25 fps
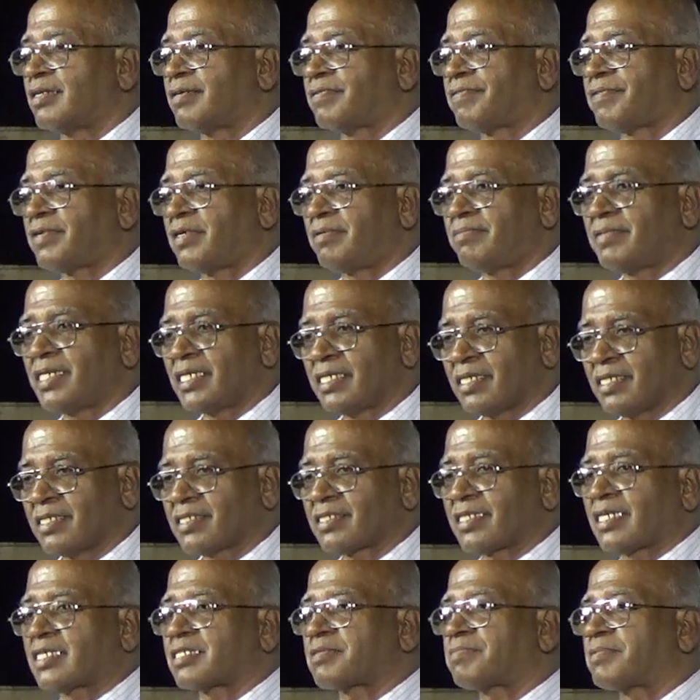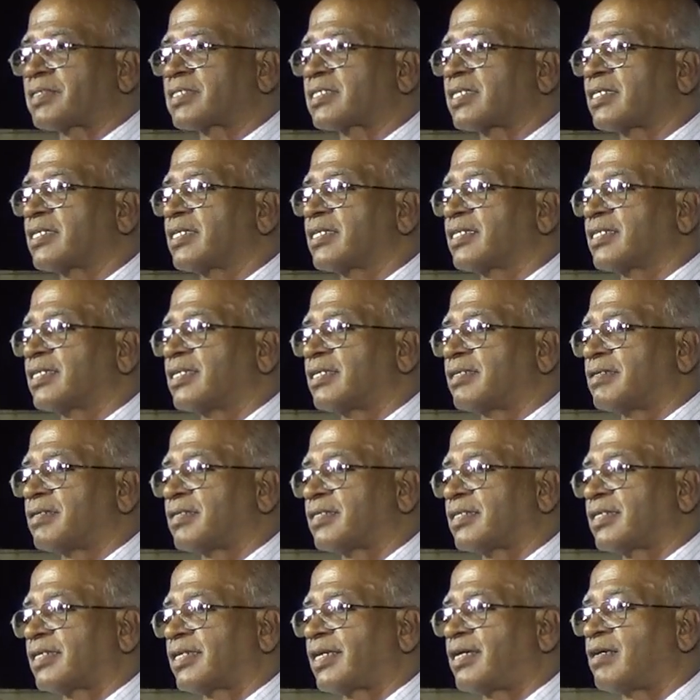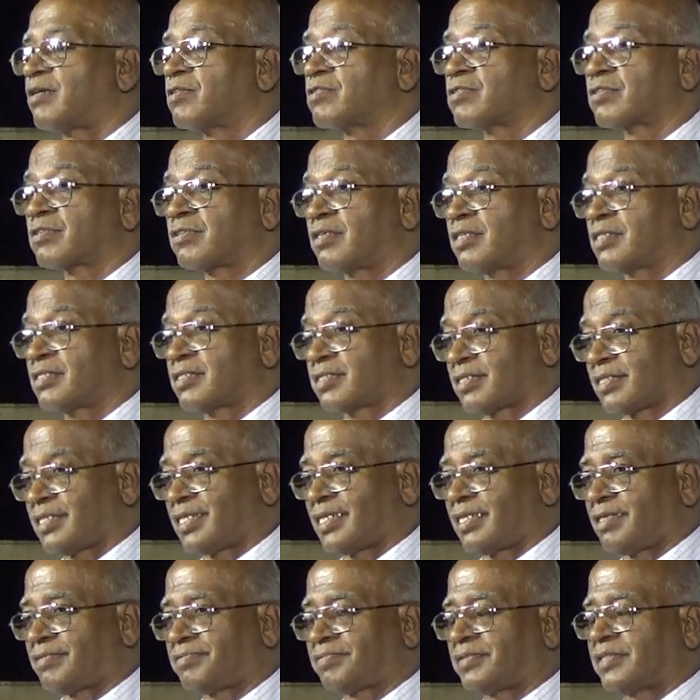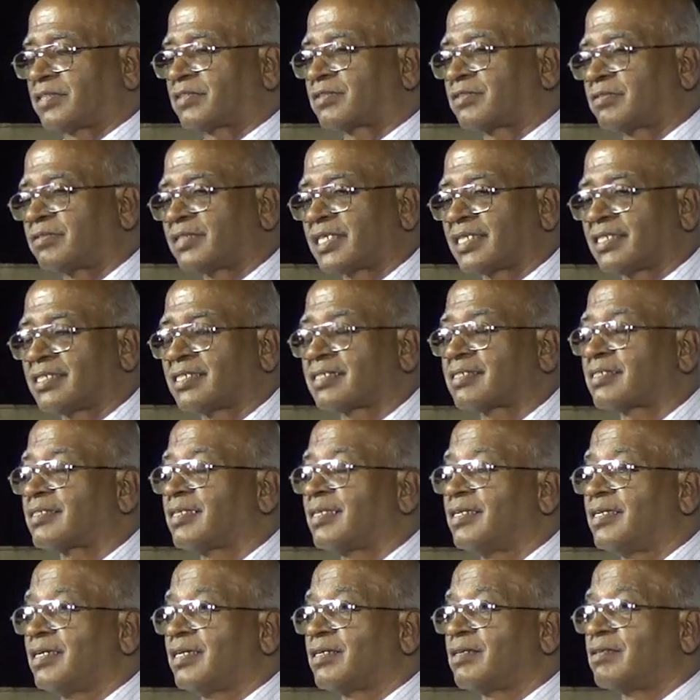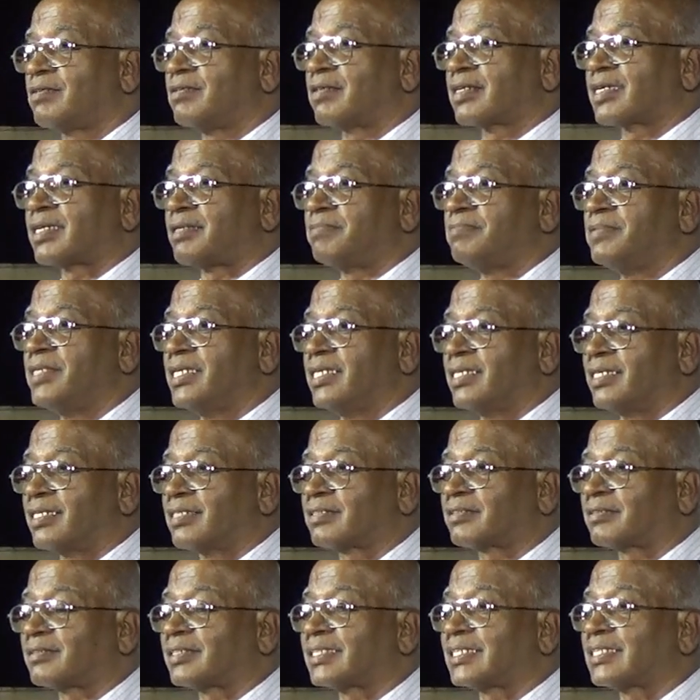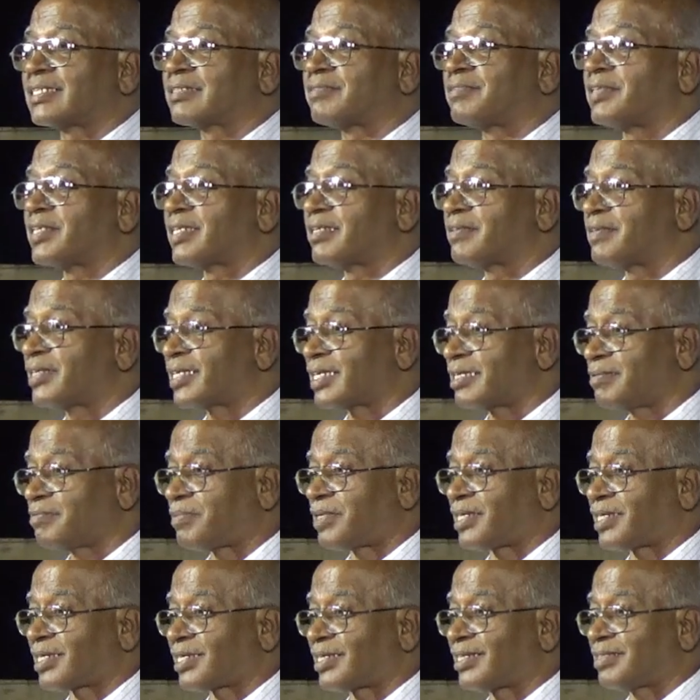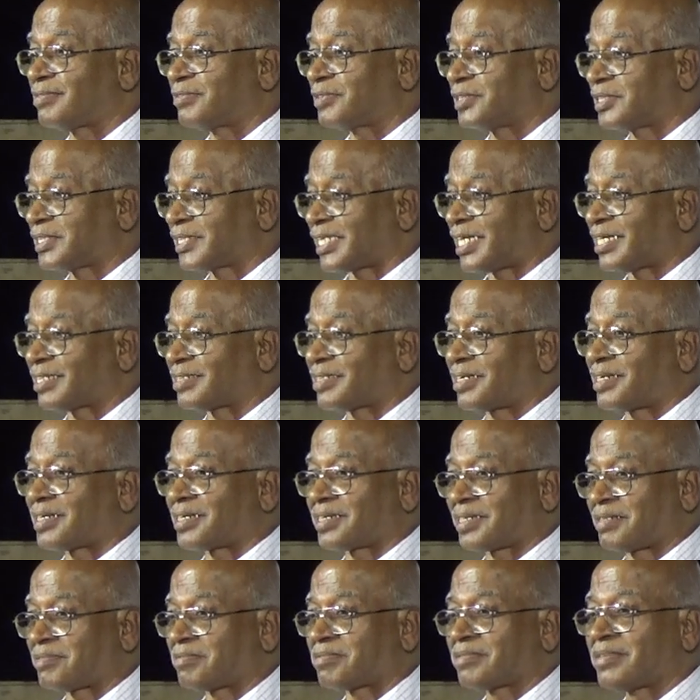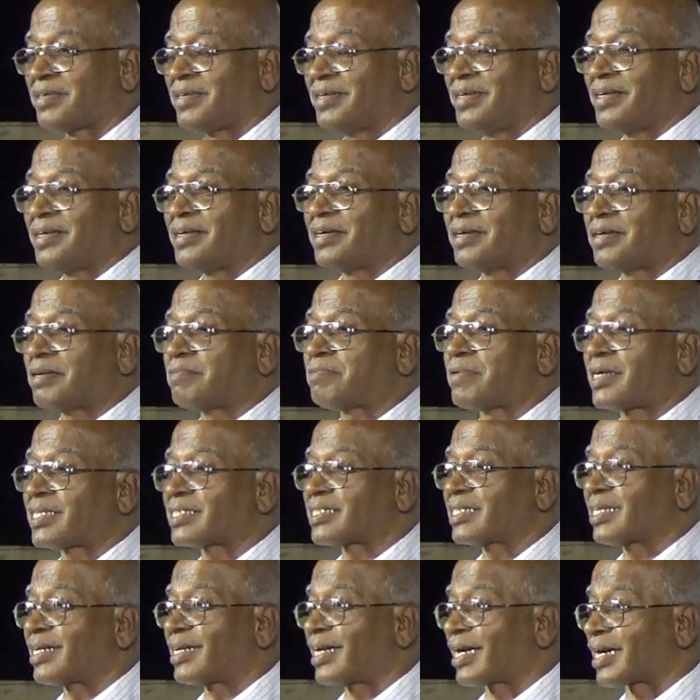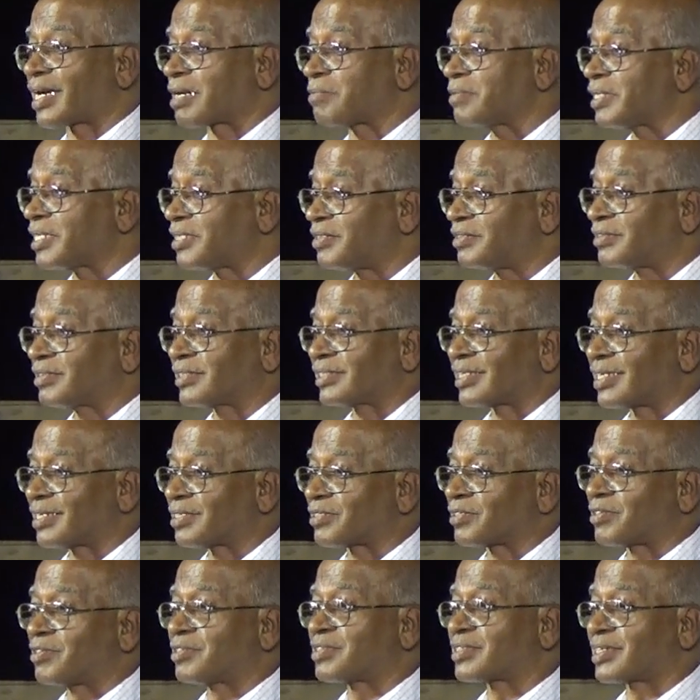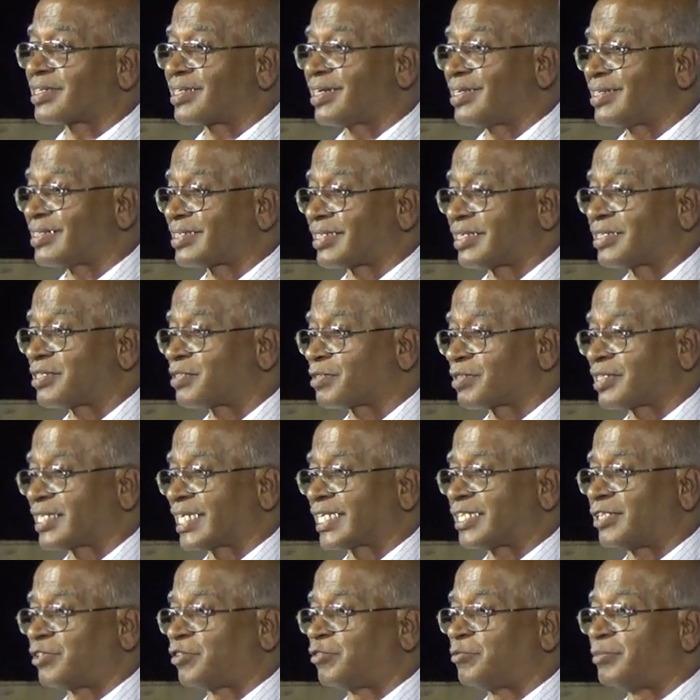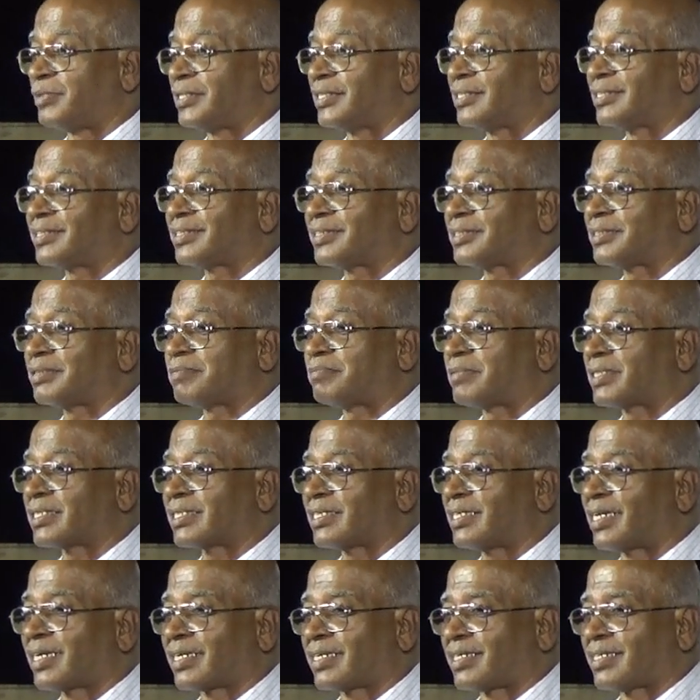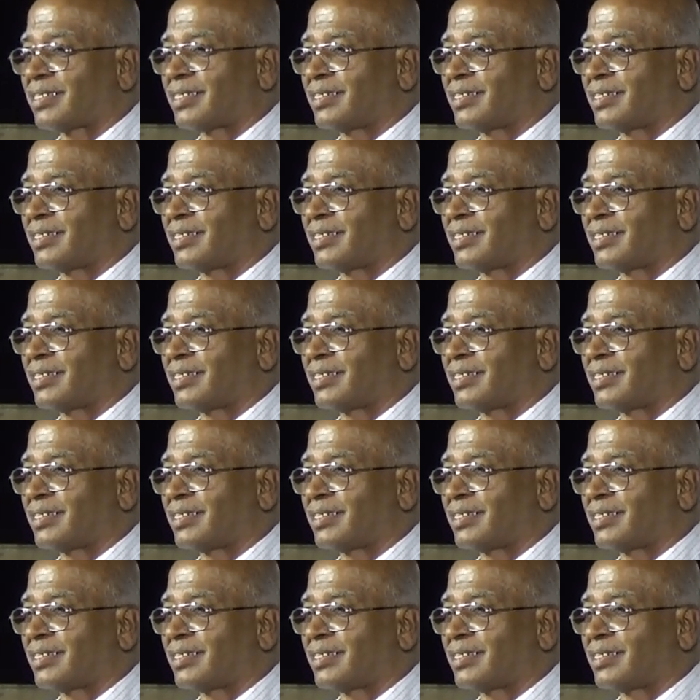families, especially the households of the students who come here. So that is very, very important, which I thought of passing an academic council resolution and sent to the government, but that